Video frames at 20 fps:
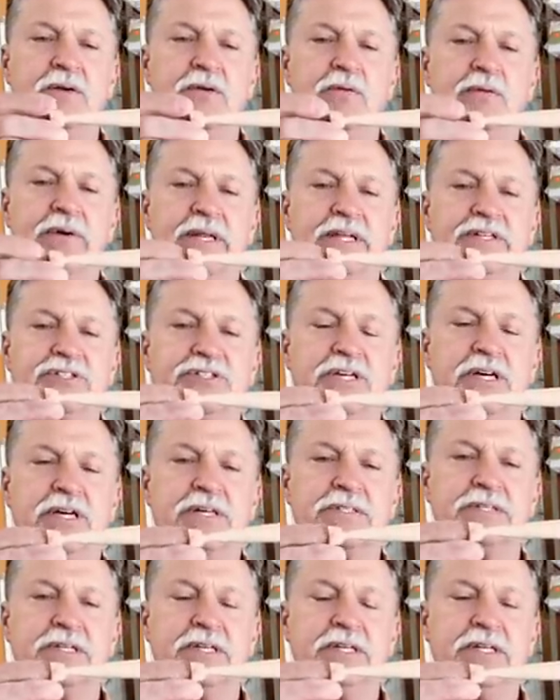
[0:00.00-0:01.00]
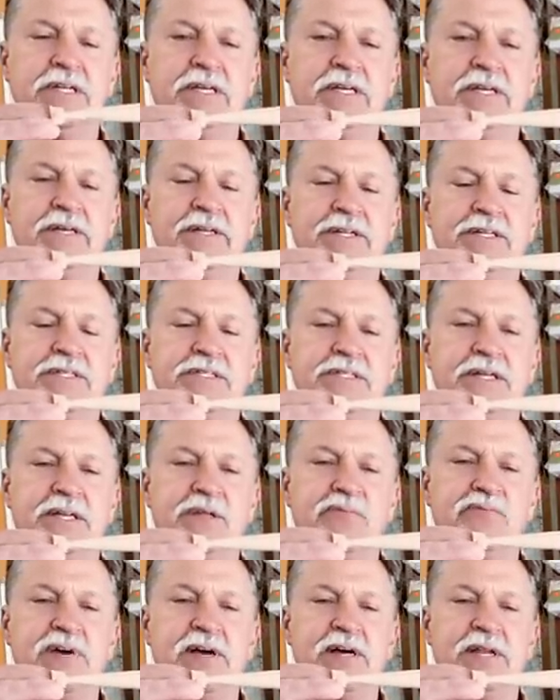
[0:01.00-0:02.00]
when he chucked it in, he said
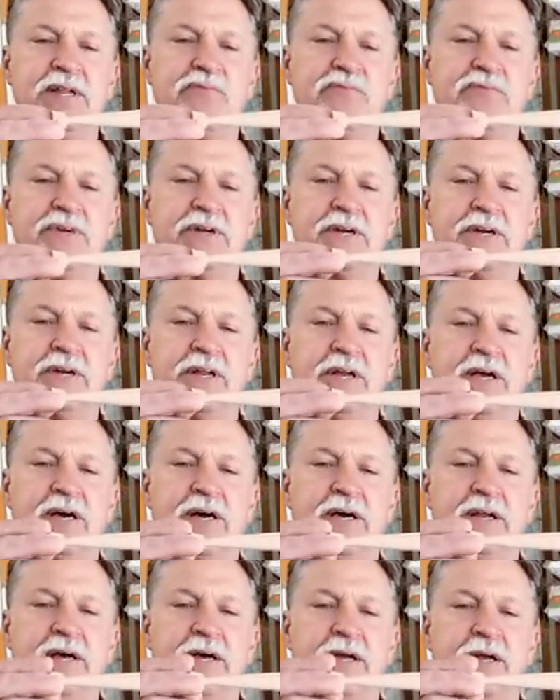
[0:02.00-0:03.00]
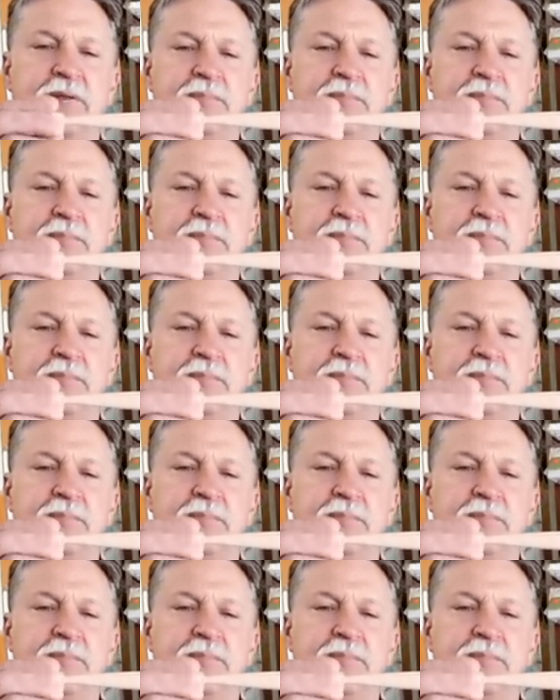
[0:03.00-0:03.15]
he finally figured out how